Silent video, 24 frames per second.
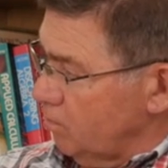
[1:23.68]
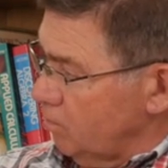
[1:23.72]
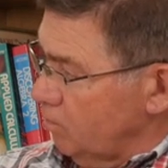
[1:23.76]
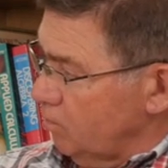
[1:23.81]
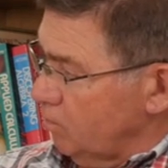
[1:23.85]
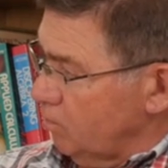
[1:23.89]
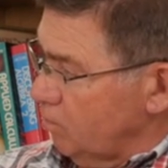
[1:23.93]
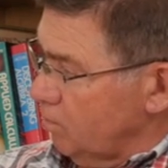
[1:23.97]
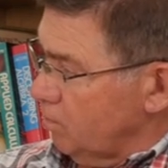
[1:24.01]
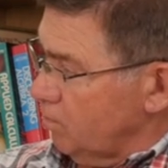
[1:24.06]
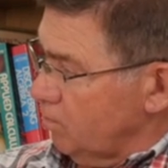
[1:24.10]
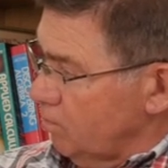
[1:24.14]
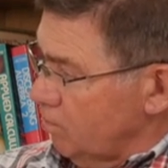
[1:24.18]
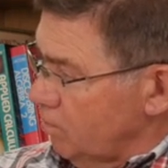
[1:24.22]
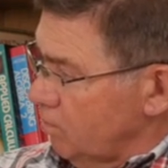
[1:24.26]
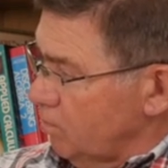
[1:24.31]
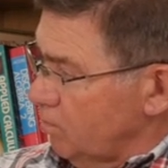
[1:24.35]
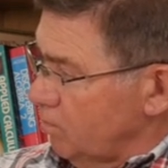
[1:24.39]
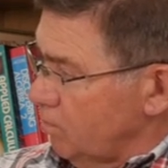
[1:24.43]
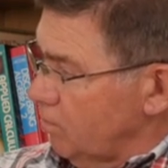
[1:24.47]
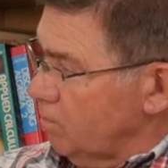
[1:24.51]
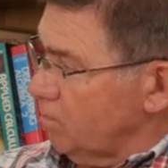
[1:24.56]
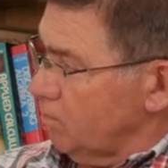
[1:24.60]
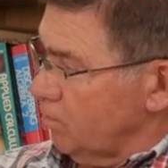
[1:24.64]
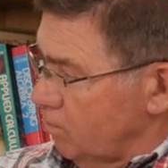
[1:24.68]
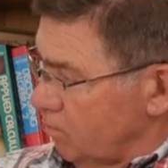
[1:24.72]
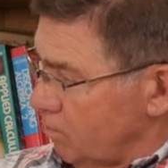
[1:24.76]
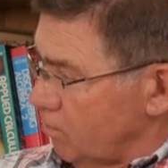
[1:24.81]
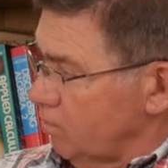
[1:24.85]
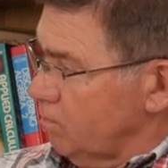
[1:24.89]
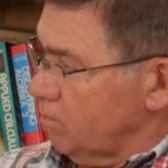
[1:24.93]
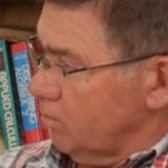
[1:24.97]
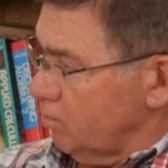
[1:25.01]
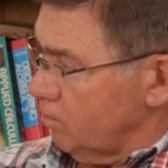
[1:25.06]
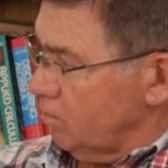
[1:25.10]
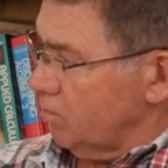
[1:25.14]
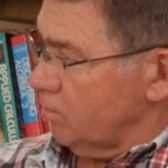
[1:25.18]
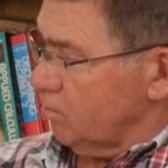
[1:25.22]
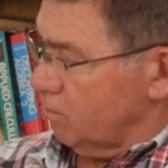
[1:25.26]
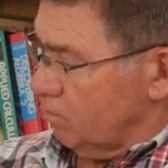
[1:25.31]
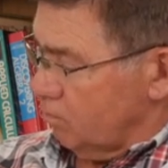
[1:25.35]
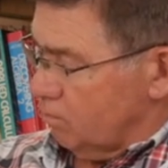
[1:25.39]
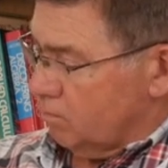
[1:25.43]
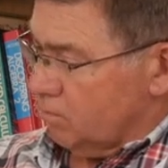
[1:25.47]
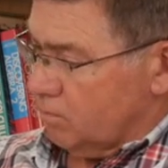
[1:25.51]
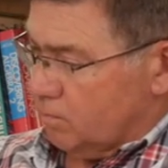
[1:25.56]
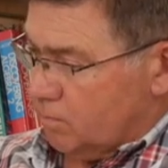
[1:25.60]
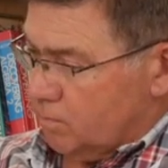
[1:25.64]

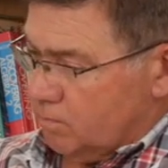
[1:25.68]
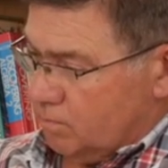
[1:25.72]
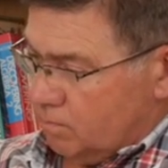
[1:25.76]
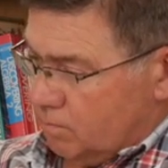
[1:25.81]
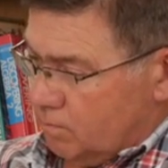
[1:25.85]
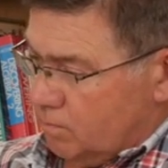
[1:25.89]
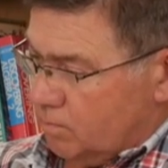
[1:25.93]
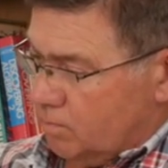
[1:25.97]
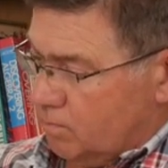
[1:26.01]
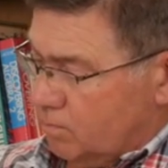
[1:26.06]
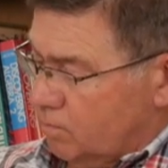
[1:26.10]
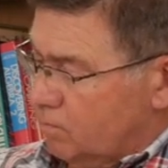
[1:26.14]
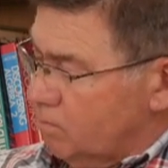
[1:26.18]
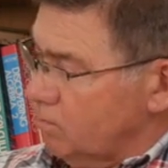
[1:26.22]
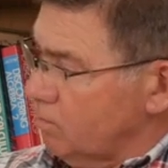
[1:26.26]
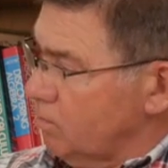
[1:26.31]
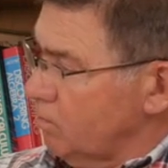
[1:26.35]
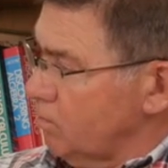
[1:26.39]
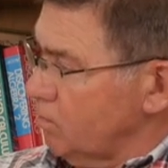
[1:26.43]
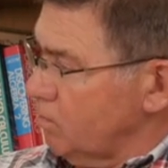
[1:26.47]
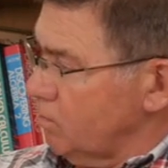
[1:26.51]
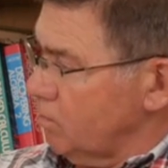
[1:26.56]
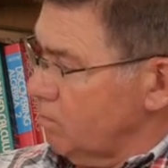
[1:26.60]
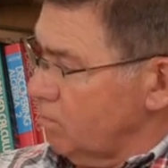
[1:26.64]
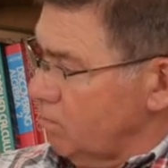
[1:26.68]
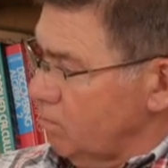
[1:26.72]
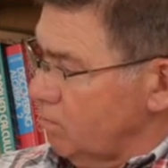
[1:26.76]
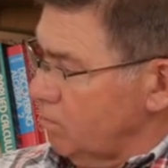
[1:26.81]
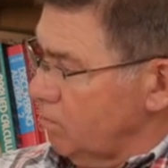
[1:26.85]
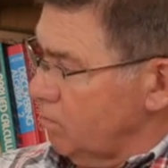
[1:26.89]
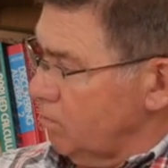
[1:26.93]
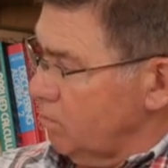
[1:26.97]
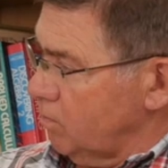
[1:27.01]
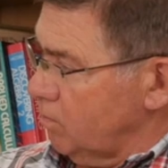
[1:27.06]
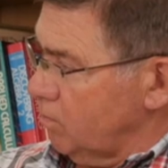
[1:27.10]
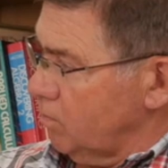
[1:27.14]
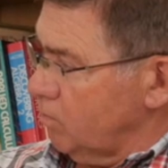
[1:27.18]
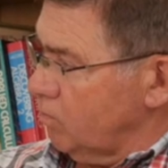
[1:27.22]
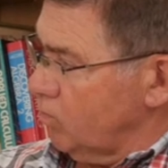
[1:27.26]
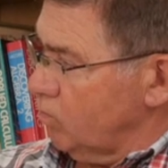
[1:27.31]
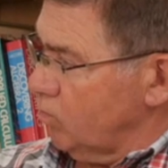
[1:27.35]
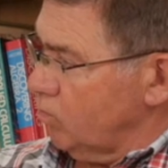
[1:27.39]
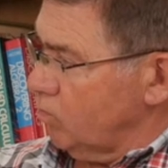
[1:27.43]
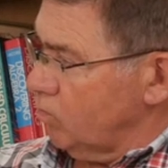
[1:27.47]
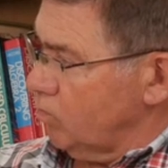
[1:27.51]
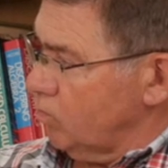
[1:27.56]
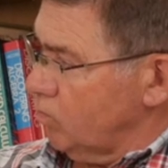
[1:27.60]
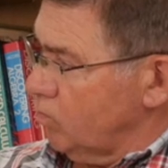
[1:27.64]

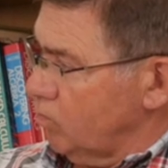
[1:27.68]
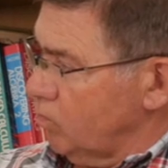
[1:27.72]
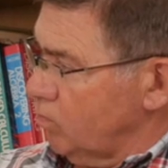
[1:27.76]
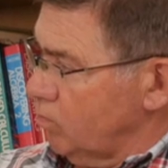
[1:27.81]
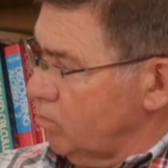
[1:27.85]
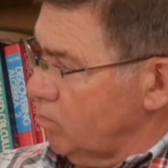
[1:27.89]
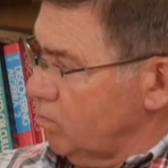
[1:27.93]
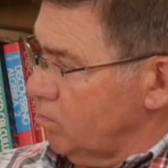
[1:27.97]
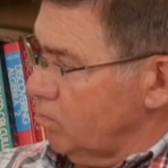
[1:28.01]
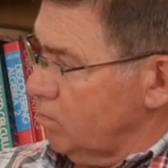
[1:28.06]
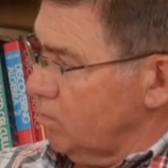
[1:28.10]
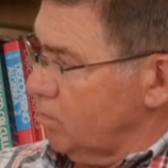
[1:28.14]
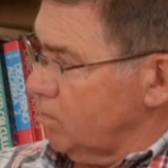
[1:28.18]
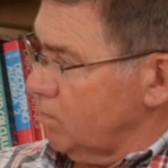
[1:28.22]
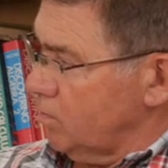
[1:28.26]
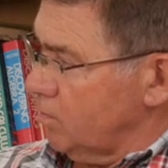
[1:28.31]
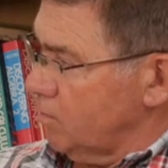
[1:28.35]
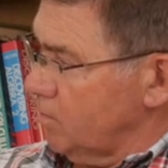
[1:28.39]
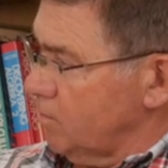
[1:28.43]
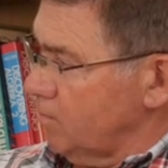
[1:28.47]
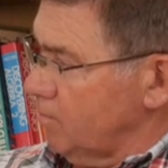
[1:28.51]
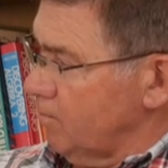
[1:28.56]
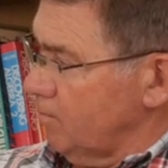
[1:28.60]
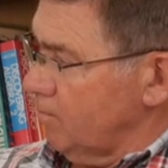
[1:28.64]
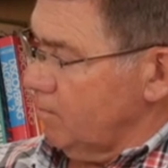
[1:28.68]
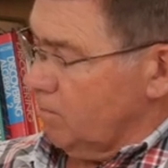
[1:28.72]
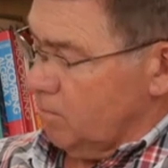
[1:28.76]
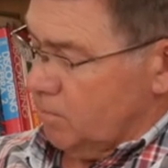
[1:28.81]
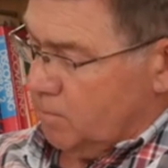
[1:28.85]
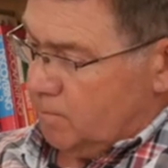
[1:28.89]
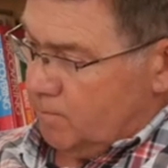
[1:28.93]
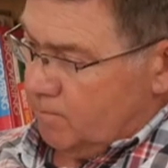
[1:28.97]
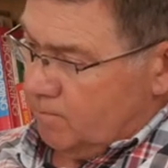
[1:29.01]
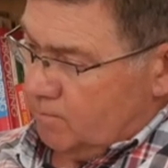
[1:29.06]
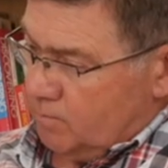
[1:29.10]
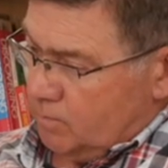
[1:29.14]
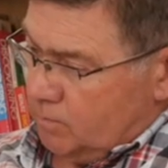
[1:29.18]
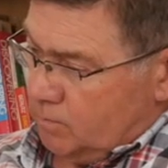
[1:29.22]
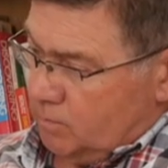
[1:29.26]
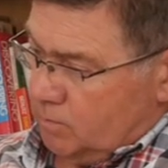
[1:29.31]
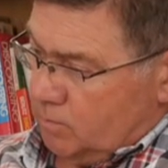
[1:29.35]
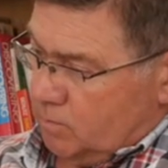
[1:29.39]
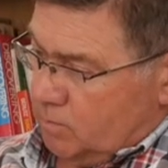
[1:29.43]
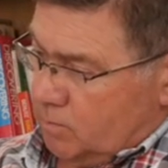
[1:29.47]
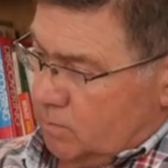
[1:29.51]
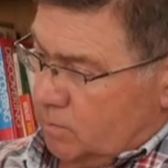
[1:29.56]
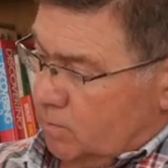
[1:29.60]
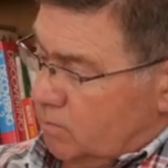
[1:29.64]

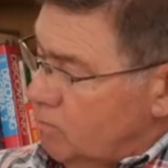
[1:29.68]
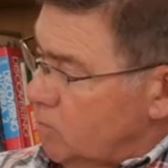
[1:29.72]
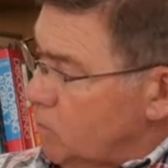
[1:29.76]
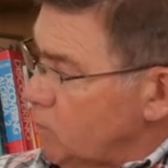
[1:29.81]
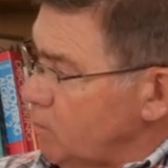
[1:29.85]
(silent)